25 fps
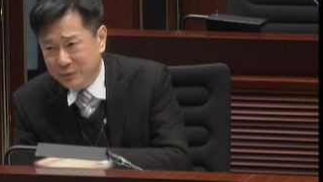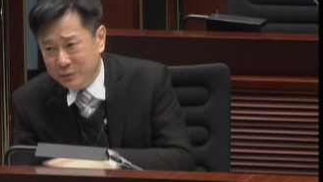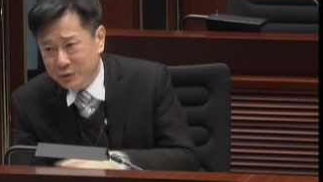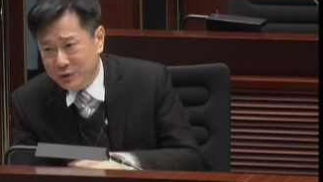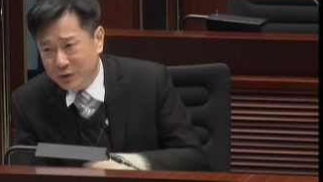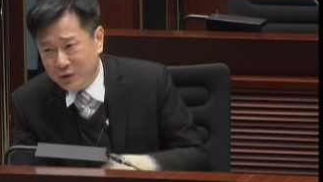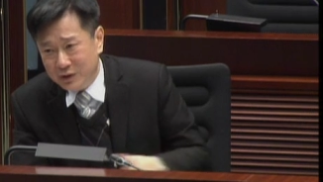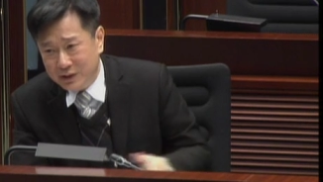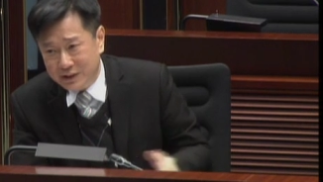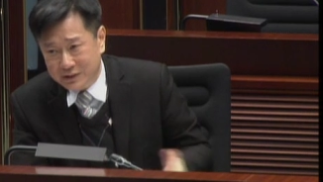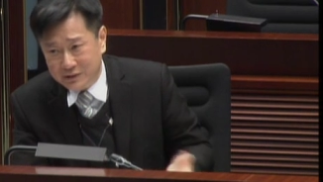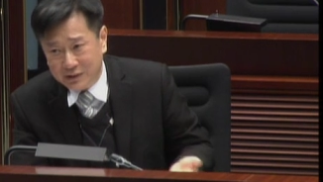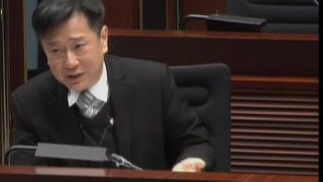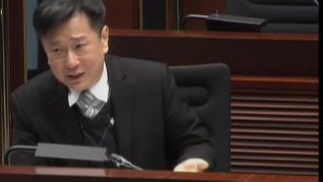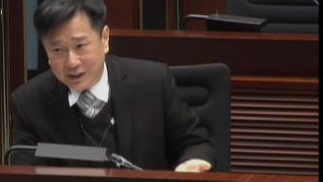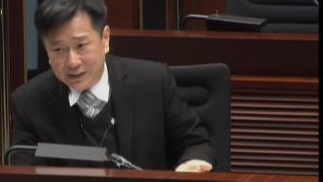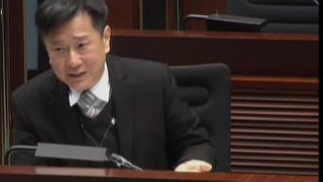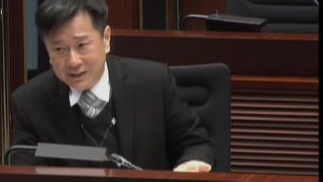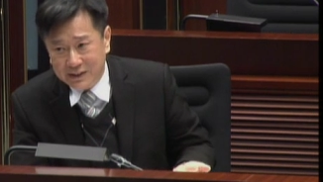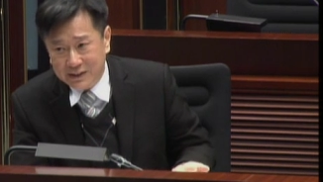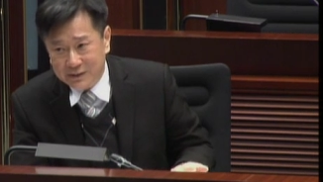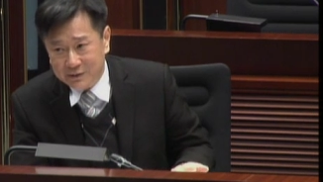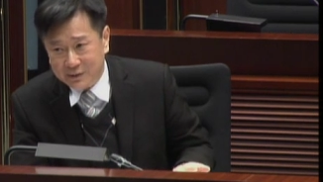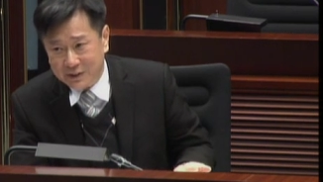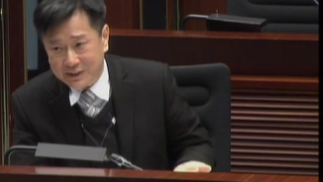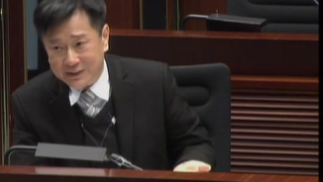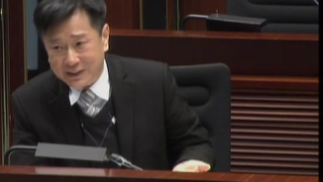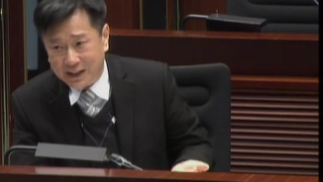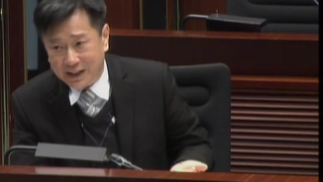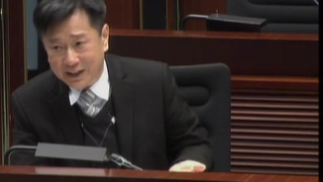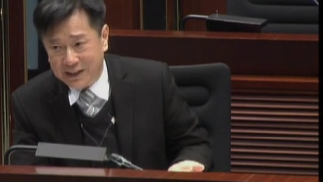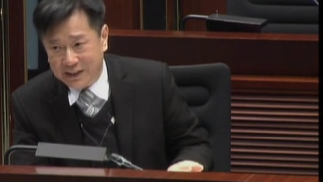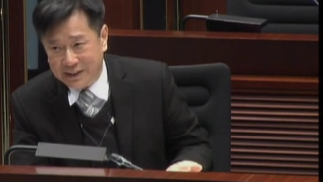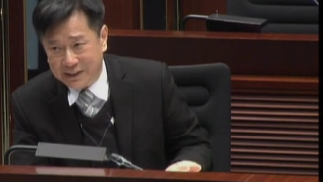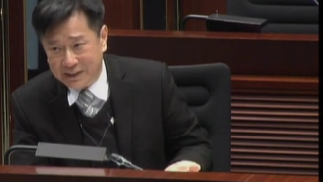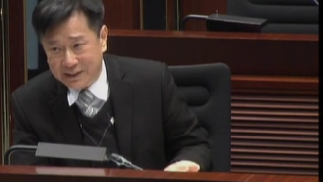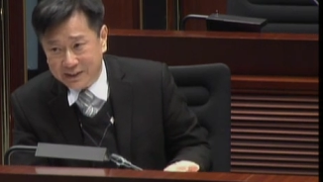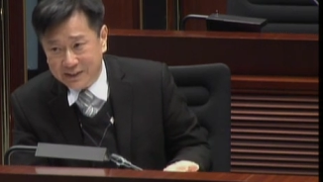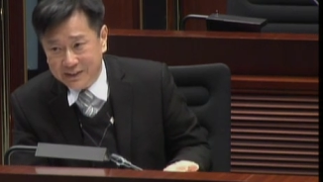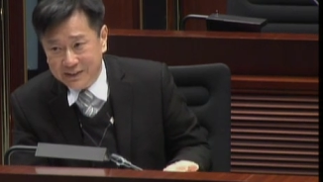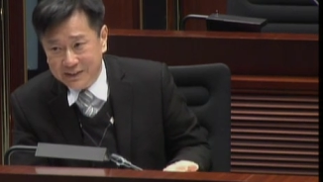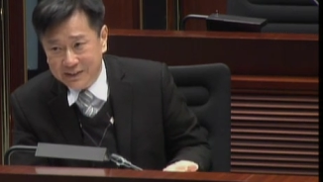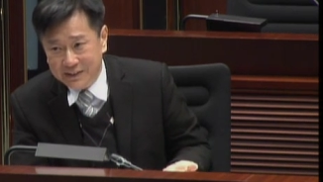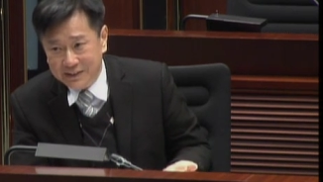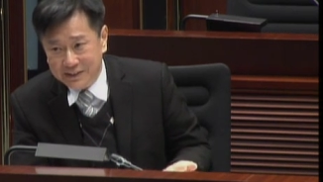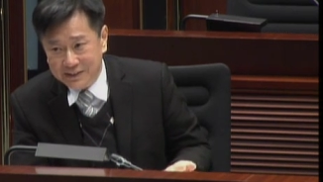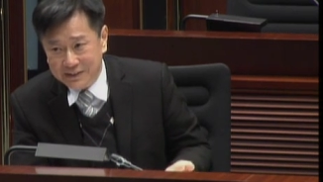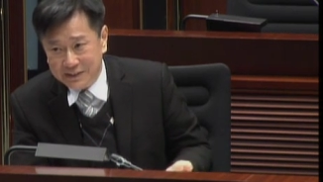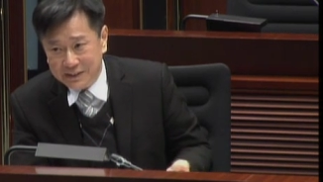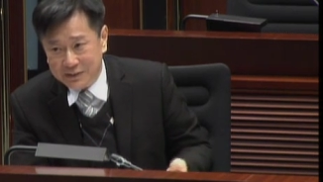No consensus has ever
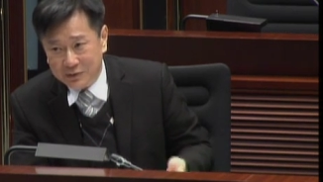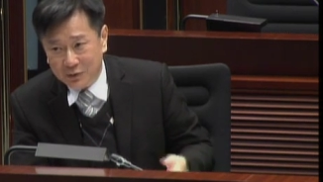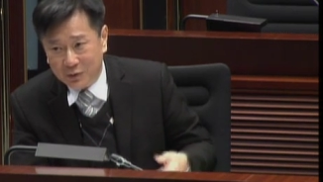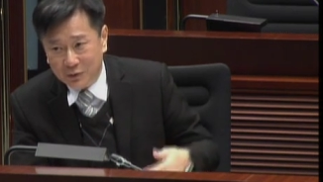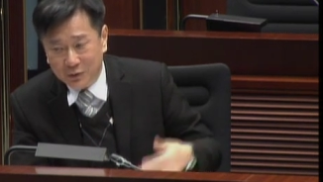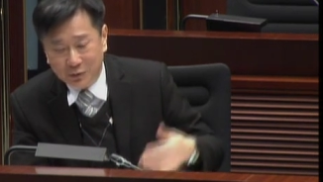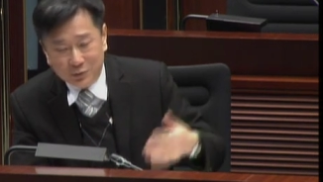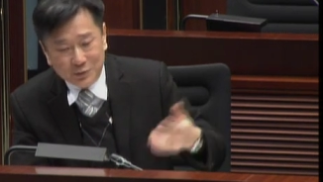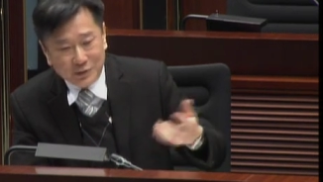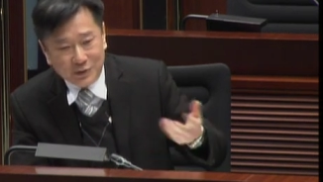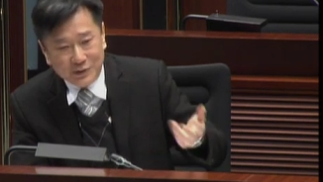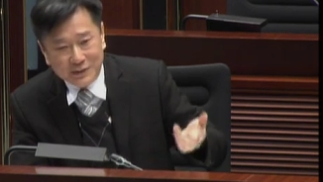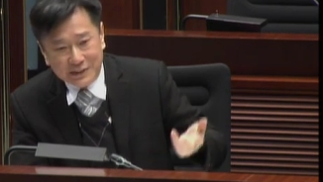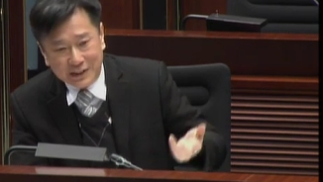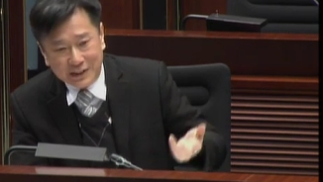been reached.